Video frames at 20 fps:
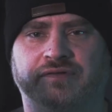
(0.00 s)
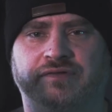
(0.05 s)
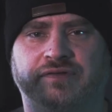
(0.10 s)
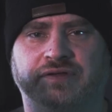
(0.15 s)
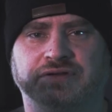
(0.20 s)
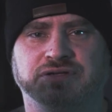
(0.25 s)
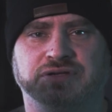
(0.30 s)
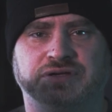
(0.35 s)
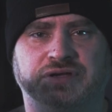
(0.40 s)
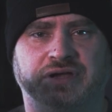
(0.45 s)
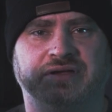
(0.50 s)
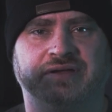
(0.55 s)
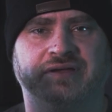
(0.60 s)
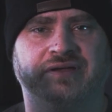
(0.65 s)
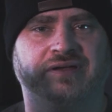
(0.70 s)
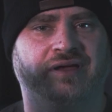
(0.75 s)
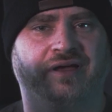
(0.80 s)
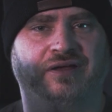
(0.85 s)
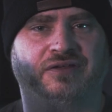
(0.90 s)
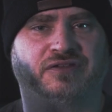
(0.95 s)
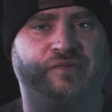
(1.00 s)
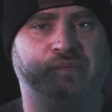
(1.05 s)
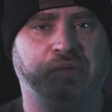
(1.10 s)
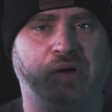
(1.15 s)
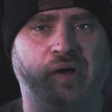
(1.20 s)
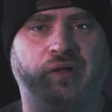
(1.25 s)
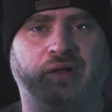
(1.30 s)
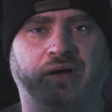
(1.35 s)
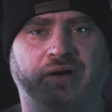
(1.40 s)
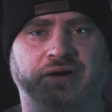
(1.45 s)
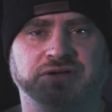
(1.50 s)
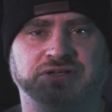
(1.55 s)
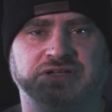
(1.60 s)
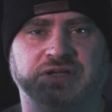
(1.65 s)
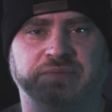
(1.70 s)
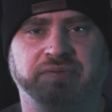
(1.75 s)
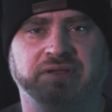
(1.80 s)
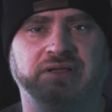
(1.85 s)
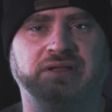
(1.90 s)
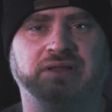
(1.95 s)
such a small
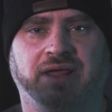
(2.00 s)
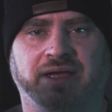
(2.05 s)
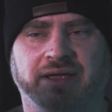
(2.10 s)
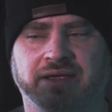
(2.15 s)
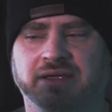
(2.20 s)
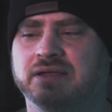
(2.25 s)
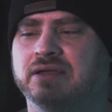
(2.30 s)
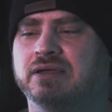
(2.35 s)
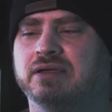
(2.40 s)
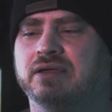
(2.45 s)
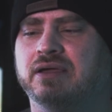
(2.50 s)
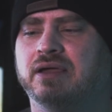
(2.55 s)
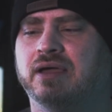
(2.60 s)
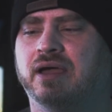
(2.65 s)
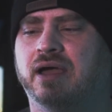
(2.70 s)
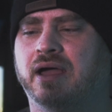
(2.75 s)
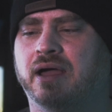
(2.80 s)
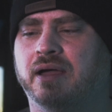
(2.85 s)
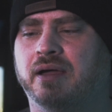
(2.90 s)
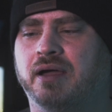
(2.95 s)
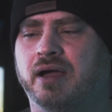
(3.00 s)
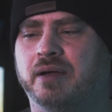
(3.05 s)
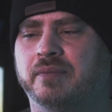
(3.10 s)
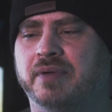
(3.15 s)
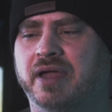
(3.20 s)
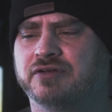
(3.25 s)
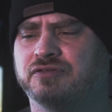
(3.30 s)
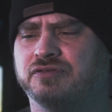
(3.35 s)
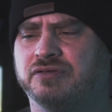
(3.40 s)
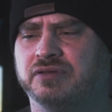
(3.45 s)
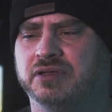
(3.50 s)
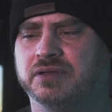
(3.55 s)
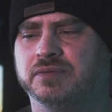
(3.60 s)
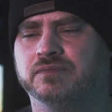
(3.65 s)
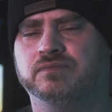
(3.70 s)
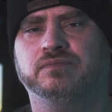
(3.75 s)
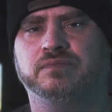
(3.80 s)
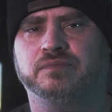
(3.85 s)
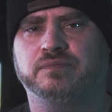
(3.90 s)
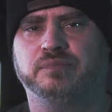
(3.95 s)
RGB light. I'm
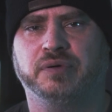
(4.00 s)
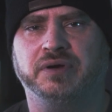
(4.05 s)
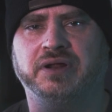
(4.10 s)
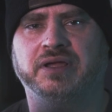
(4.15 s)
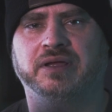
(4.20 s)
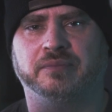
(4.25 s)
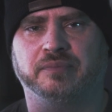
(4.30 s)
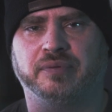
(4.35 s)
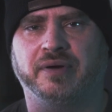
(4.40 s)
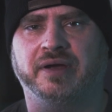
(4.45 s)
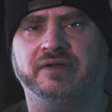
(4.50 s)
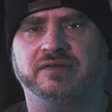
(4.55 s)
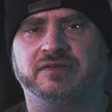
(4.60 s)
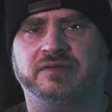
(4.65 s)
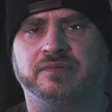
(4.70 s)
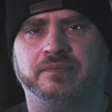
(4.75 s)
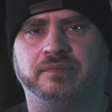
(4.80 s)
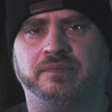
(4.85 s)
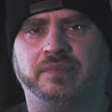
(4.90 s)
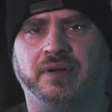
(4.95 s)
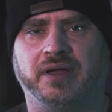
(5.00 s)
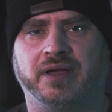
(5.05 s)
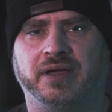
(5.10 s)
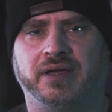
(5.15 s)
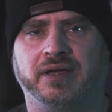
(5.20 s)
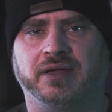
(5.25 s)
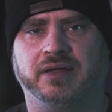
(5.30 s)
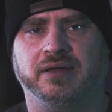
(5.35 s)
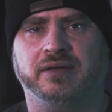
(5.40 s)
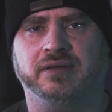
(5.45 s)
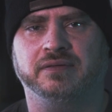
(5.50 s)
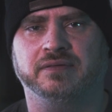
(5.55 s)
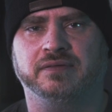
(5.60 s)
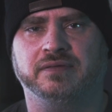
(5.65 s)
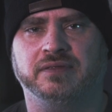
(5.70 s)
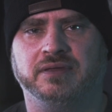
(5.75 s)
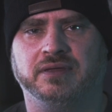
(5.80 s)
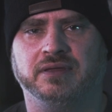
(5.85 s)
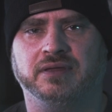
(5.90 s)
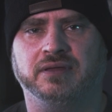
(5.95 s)
actually pretty impressed by
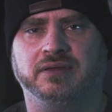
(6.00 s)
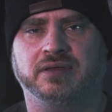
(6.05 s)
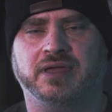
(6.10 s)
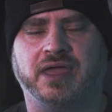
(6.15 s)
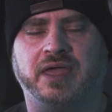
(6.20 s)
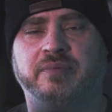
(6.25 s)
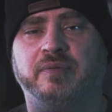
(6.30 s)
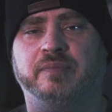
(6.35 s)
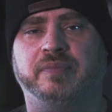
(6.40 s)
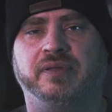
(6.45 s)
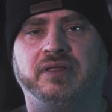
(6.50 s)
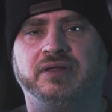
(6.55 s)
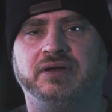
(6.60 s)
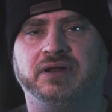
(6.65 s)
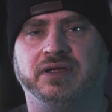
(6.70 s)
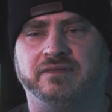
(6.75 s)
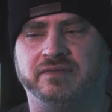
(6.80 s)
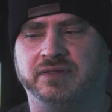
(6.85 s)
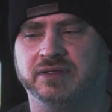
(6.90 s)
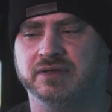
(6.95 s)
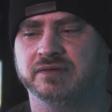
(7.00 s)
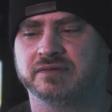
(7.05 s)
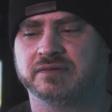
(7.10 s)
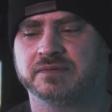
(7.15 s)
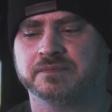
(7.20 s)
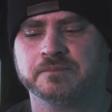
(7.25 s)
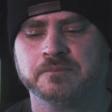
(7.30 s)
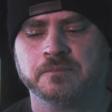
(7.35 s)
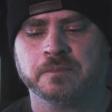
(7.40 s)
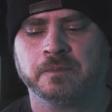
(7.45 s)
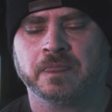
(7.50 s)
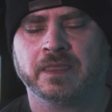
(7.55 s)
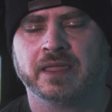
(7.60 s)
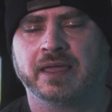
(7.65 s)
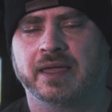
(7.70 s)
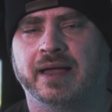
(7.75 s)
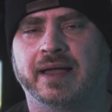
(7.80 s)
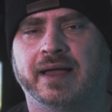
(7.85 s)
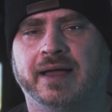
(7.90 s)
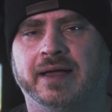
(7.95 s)
the capability of these.
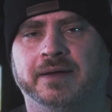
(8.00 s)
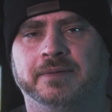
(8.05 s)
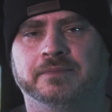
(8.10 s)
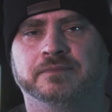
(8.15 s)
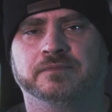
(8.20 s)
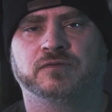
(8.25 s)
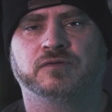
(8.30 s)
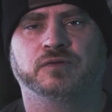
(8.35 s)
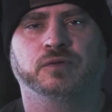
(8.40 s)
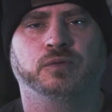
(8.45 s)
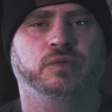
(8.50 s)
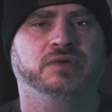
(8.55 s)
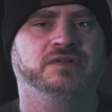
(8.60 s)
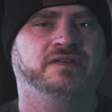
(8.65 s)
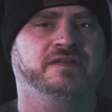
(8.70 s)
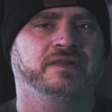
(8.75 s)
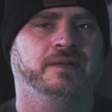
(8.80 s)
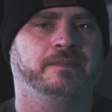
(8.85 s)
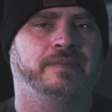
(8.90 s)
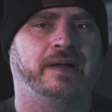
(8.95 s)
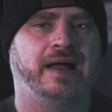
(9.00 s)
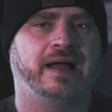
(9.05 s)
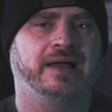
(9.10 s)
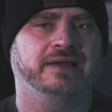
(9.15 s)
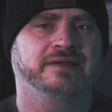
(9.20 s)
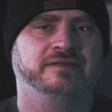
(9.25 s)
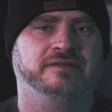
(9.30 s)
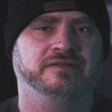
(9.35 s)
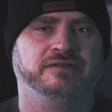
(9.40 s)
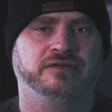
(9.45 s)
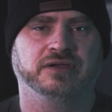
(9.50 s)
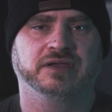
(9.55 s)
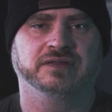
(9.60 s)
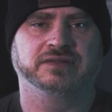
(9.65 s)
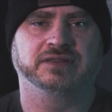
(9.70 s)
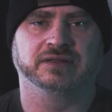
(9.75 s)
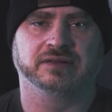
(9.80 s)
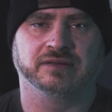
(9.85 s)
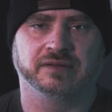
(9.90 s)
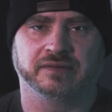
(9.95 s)
So what's in the box is you get
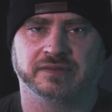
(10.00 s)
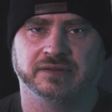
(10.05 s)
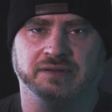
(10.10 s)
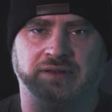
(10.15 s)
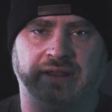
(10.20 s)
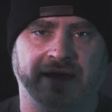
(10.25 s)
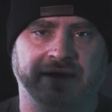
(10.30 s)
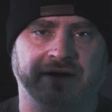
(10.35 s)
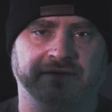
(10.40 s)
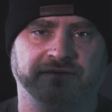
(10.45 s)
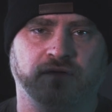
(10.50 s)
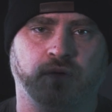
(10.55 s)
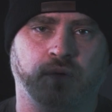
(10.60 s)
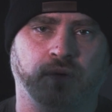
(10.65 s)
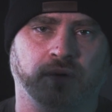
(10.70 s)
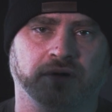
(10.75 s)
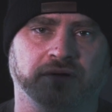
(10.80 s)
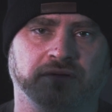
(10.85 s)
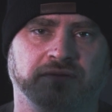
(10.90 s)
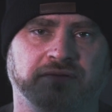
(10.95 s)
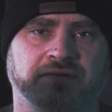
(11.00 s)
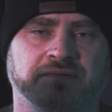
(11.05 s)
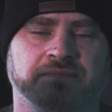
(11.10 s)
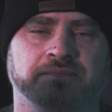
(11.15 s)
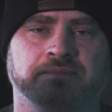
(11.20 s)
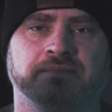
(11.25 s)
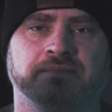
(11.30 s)
the light, of course,